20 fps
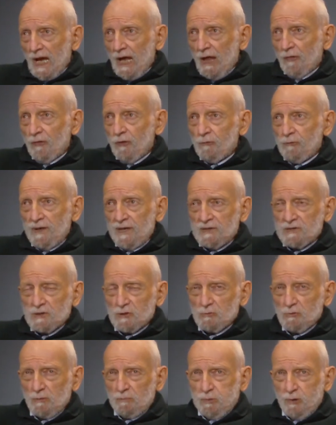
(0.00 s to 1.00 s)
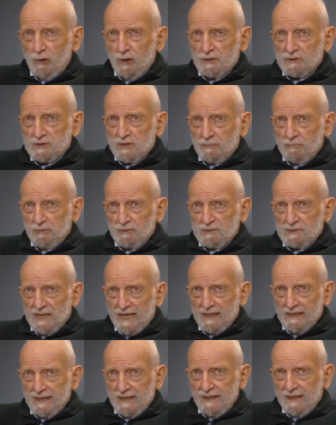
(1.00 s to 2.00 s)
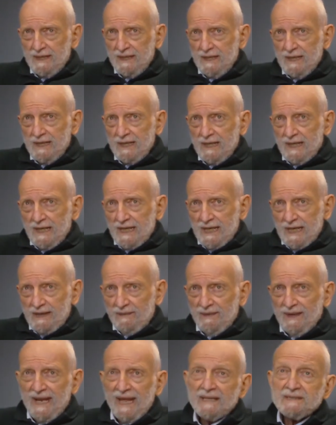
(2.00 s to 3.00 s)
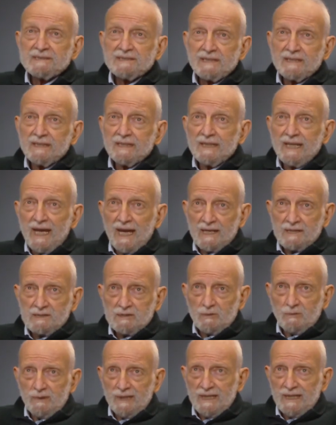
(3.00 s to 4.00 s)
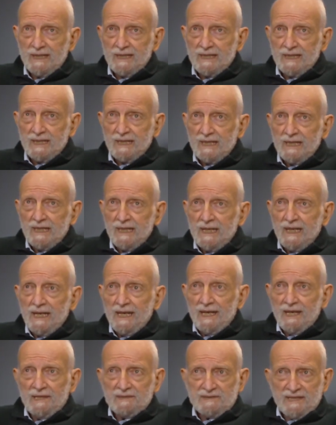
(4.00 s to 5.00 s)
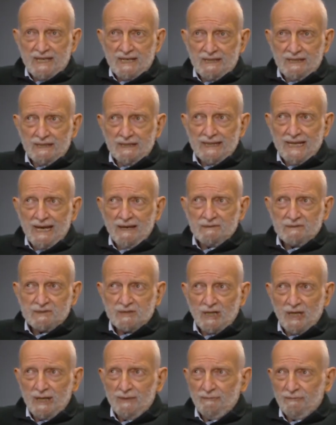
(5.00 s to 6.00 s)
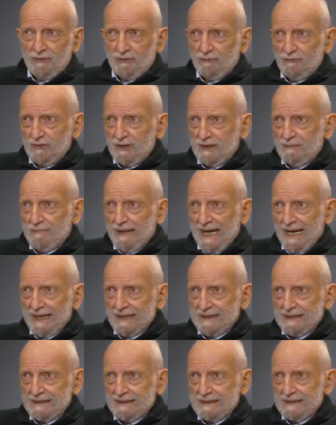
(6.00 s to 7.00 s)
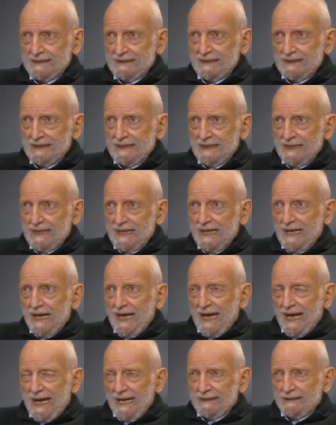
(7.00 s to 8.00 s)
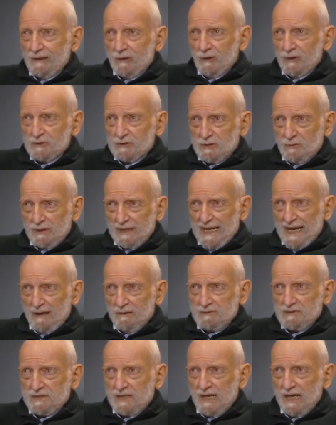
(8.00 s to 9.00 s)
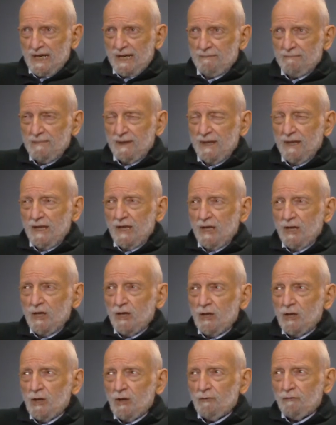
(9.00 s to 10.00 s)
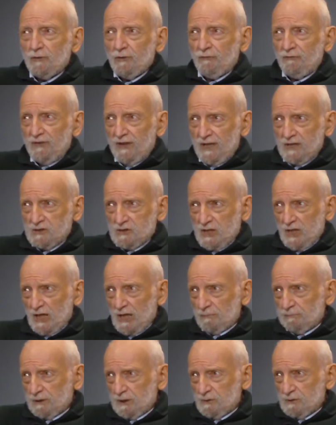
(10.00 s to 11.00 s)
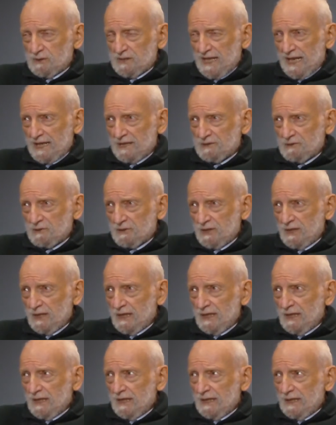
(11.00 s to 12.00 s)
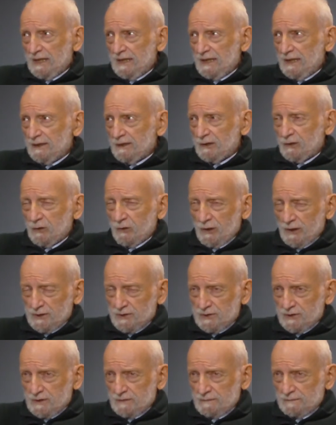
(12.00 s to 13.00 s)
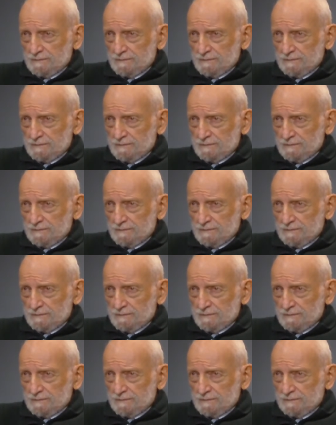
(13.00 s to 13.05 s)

The reason the reports are presented in the next to the last week is that it allows time for feedback. And it also allows time for finishing up loose ends in the course.